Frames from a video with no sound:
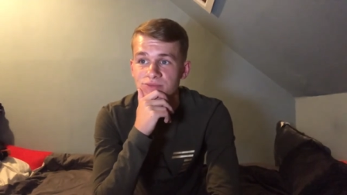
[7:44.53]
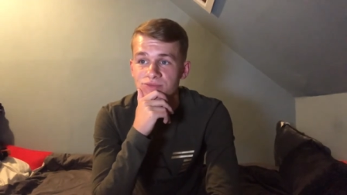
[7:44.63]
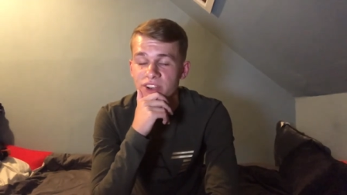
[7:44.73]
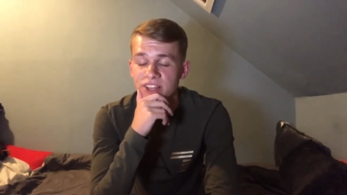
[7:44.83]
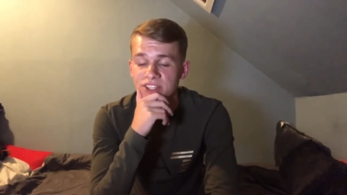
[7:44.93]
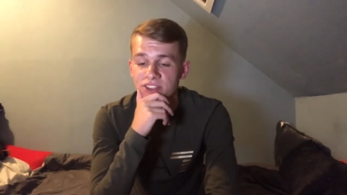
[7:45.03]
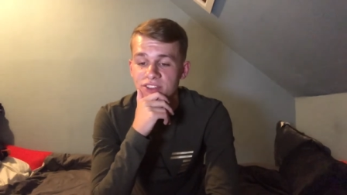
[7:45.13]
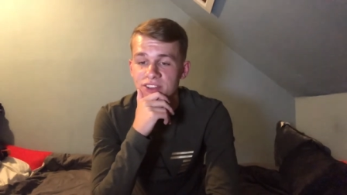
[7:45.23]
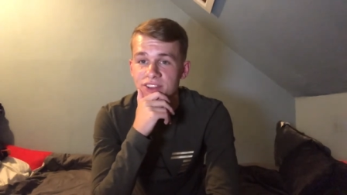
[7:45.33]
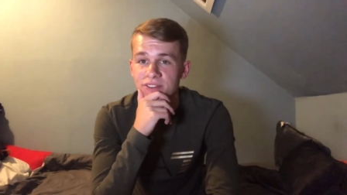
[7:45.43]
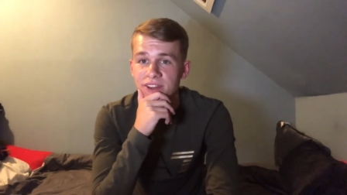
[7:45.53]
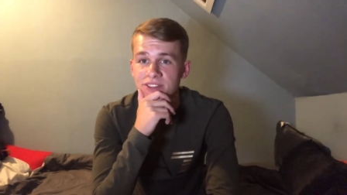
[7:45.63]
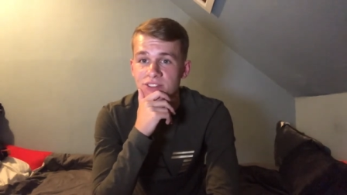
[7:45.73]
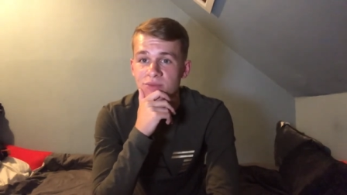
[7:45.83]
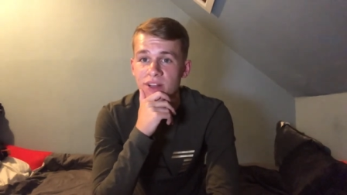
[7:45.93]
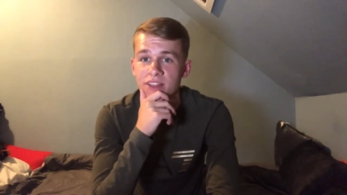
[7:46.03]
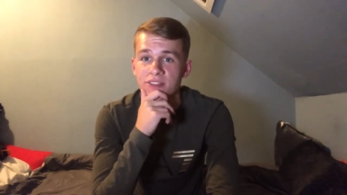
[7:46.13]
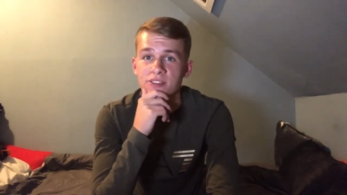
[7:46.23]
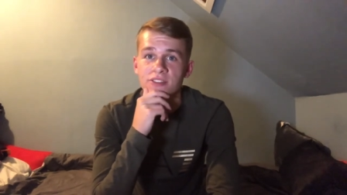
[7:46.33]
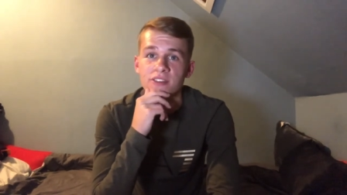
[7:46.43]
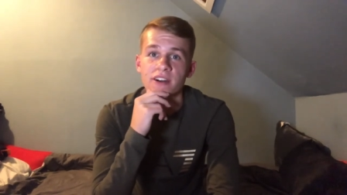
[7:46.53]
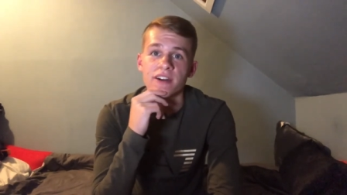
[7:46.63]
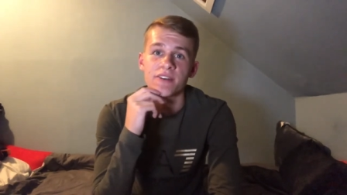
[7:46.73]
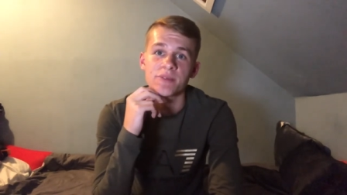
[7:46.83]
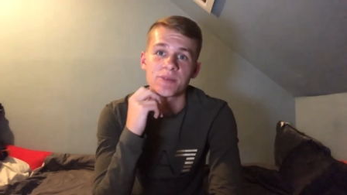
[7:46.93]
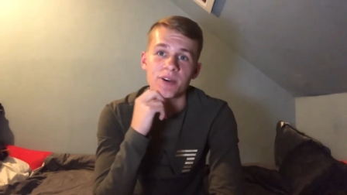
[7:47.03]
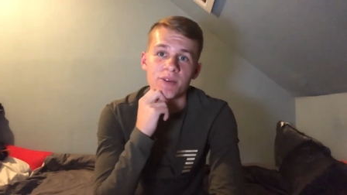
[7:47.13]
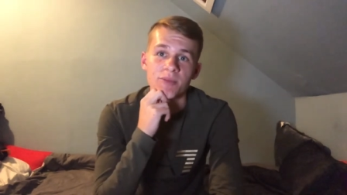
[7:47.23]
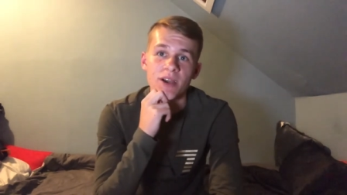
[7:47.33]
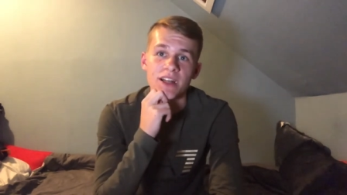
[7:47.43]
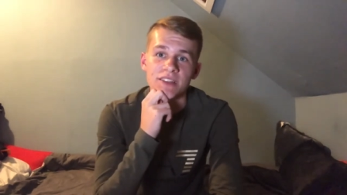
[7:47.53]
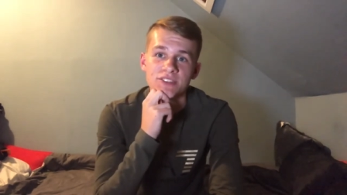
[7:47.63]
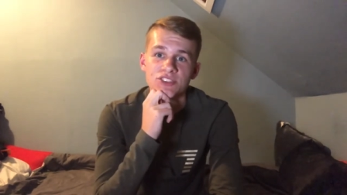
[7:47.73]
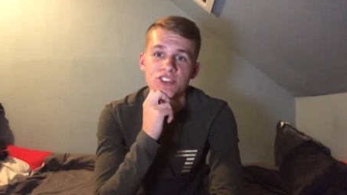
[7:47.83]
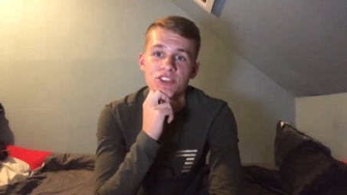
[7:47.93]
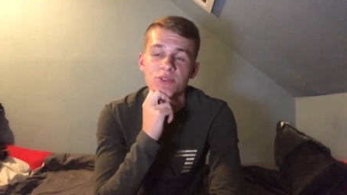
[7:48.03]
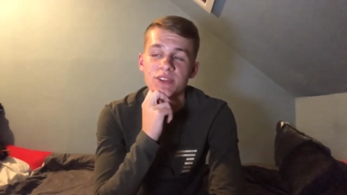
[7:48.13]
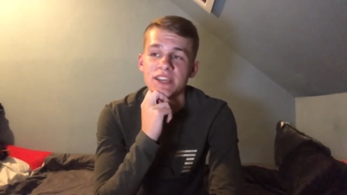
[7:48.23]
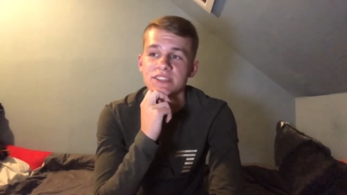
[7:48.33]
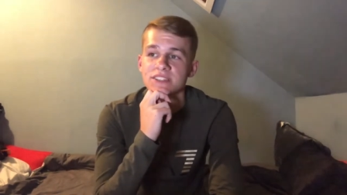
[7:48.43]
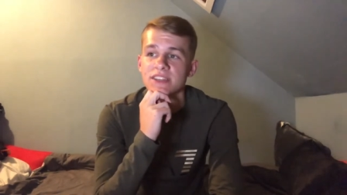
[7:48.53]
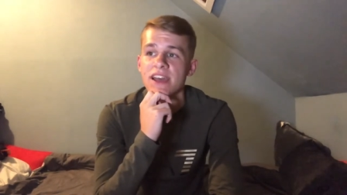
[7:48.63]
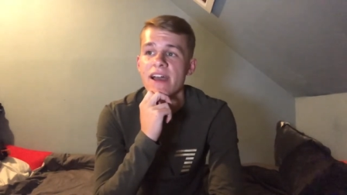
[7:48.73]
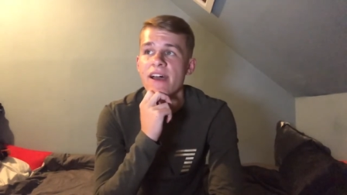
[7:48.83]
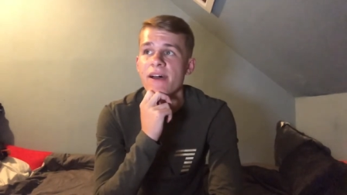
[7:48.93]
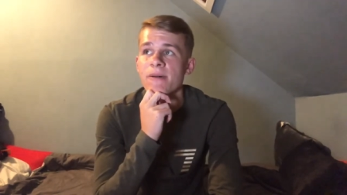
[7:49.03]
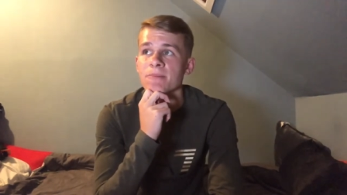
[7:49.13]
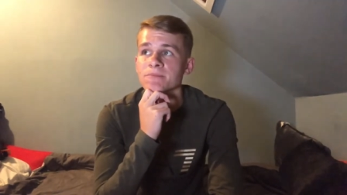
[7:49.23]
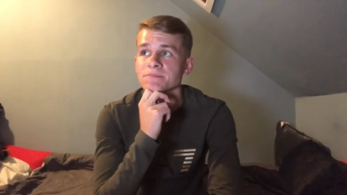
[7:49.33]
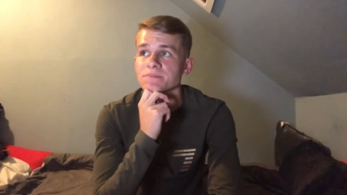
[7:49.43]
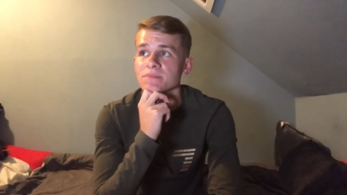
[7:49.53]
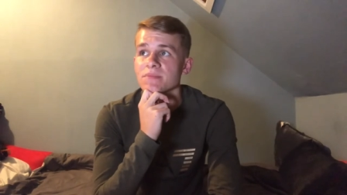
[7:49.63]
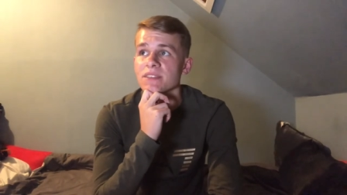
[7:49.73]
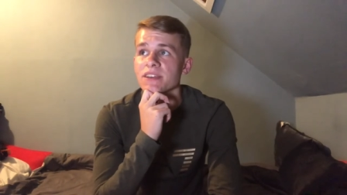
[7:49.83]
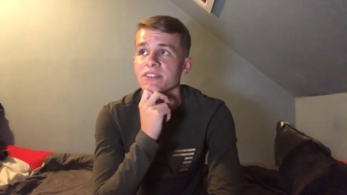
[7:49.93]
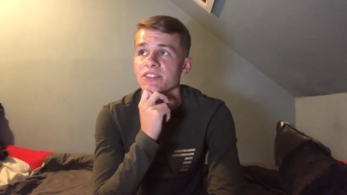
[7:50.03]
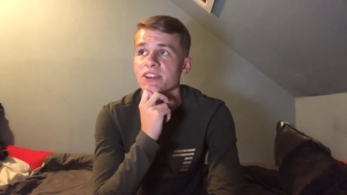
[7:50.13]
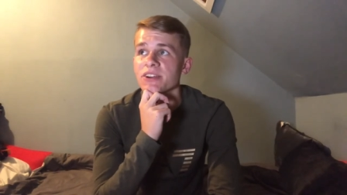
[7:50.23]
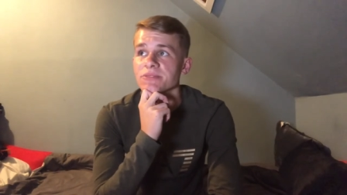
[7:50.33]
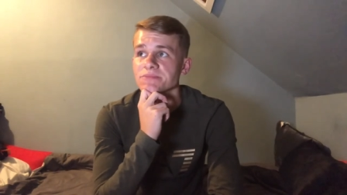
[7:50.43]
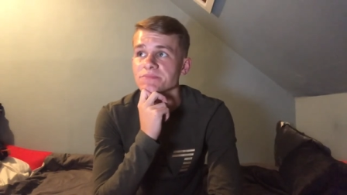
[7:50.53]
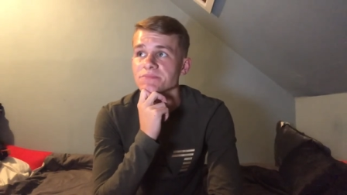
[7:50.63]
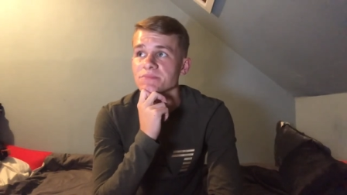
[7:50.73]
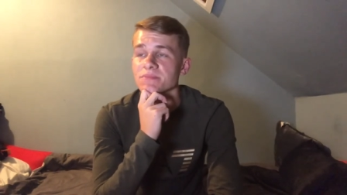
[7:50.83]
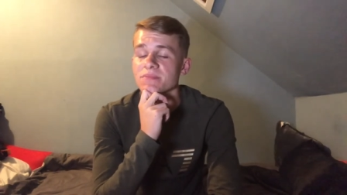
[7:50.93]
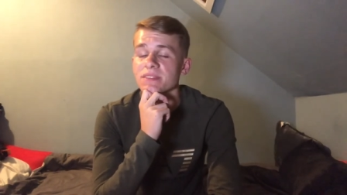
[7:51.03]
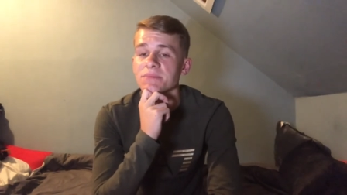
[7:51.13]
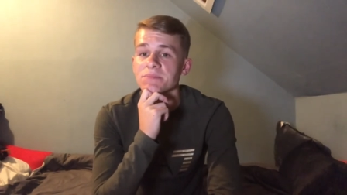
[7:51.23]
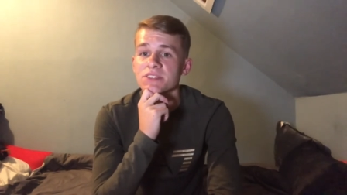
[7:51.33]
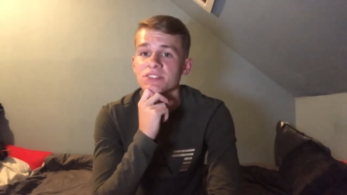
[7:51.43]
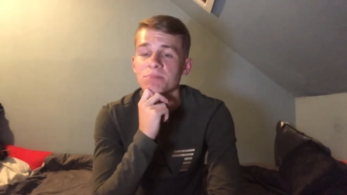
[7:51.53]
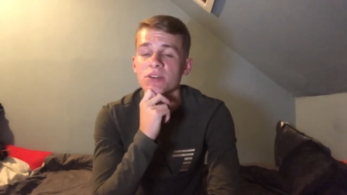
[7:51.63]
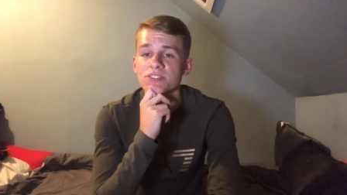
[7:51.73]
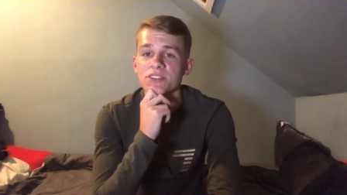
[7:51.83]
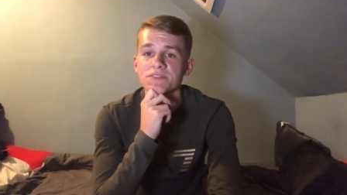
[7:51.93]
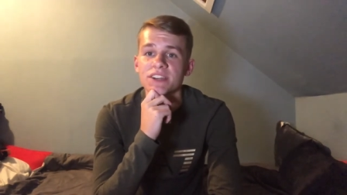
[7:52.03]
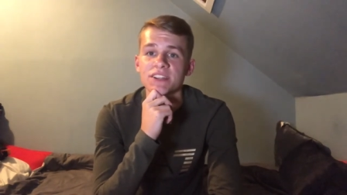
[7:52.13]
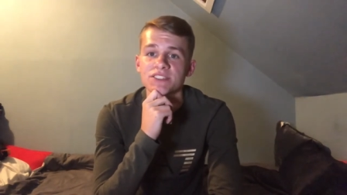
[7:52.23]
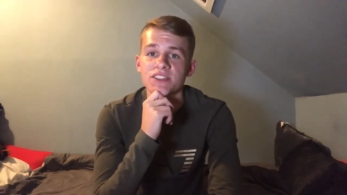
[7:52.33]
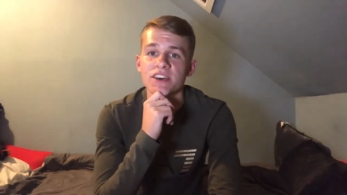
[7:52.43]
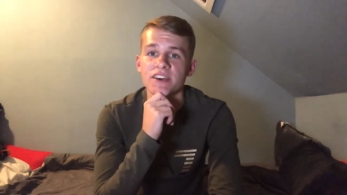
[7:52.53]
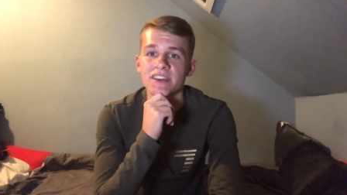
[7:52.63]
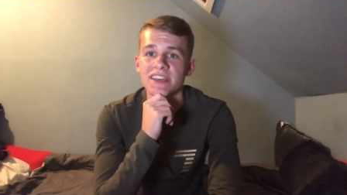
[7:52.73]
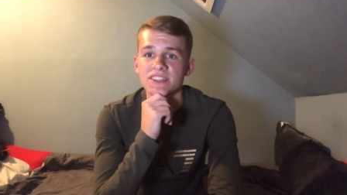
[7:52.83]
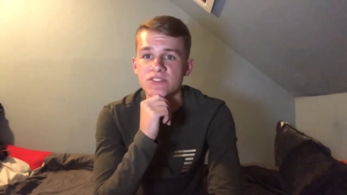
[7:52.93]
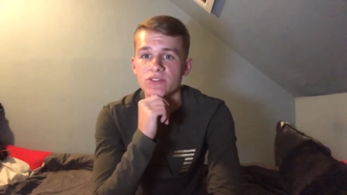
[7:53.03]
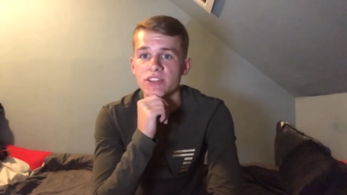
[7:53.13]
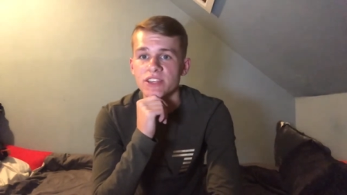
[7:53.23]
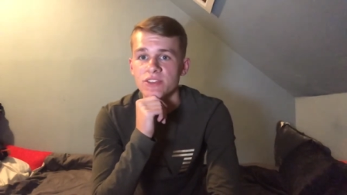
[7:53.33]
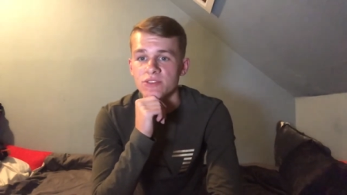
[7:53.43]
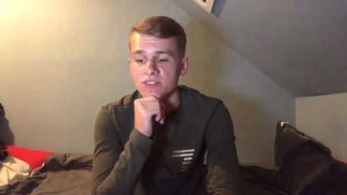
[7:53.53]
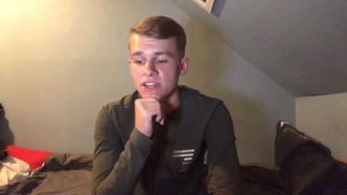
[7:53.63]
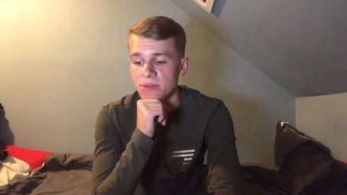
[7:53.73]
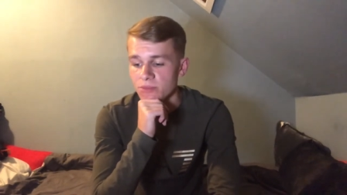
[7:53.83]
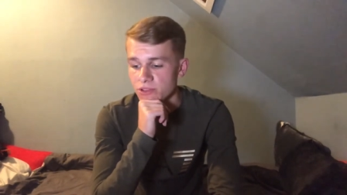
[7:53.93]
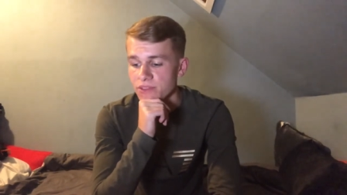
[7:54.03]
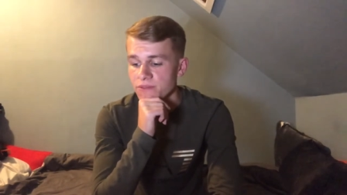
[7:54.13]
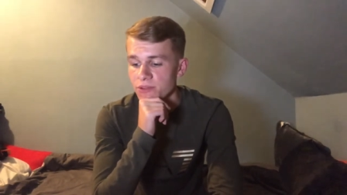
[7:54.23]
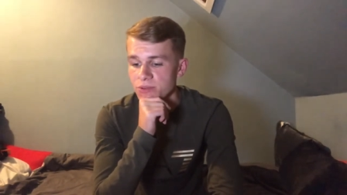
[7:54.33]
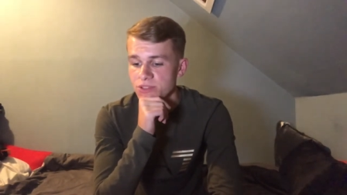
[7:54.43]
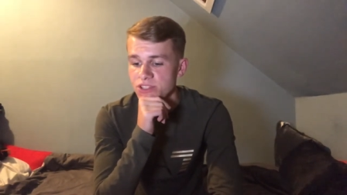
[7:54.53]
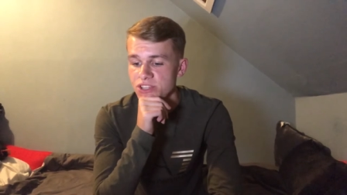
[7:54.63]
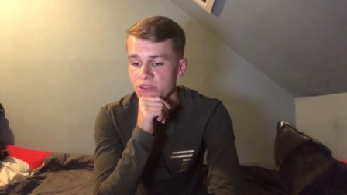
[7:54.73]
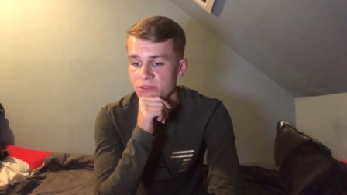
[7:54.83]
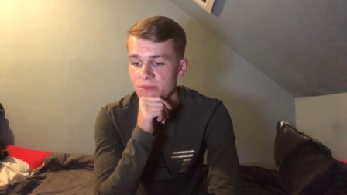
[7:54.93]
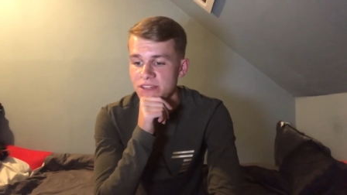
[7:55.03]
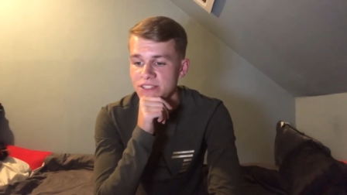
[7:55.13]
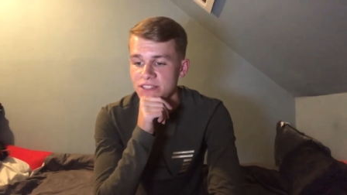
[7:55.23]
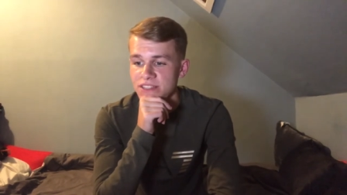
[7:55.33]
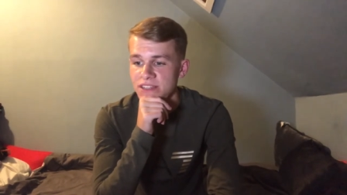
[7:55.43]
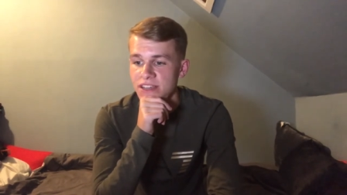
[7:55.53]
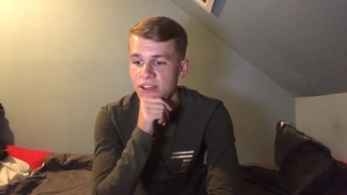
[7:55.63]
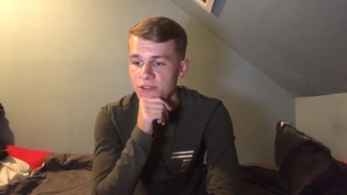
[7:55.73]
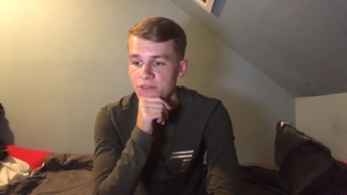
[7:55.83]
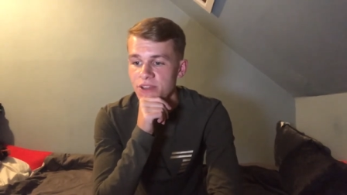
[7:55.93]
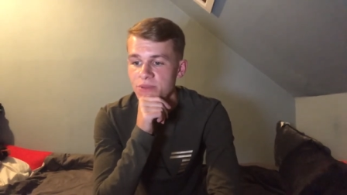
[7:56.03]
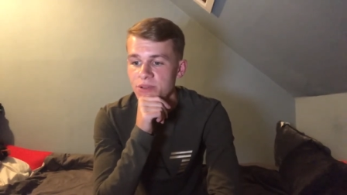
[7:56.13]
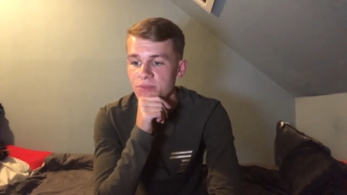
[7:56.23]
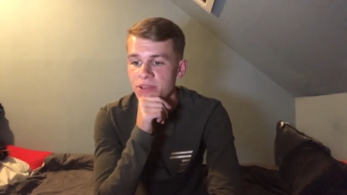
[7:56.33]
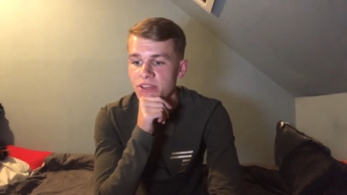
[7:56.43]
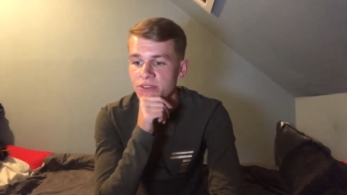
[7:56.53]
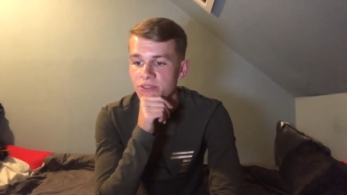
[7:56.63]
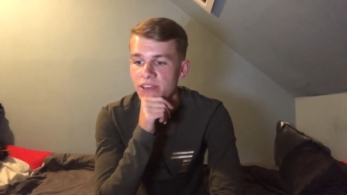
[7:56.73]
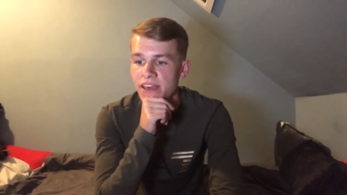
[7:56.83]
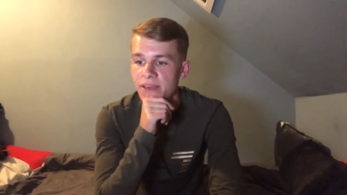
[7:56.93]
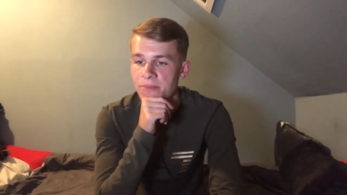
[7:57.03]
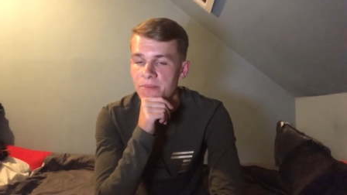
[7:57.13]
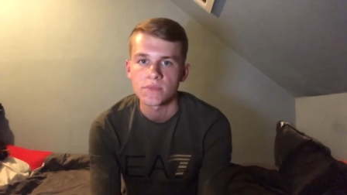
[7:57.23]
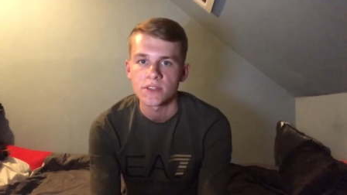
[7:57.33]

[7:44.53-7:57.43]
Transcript: Really solid in defence as well, I thought. We worked well as a unit. And, you know, there's positive signs are there. It is looking good. I'm looking forward to Cheltenham next Saturday. Hopefully it will be a good game.